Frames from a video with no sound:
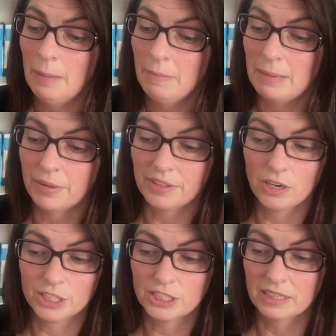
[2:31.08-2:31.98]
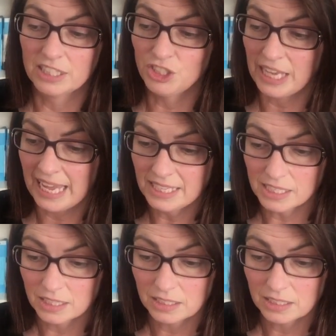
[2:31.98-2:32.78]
My mother looked in the shed,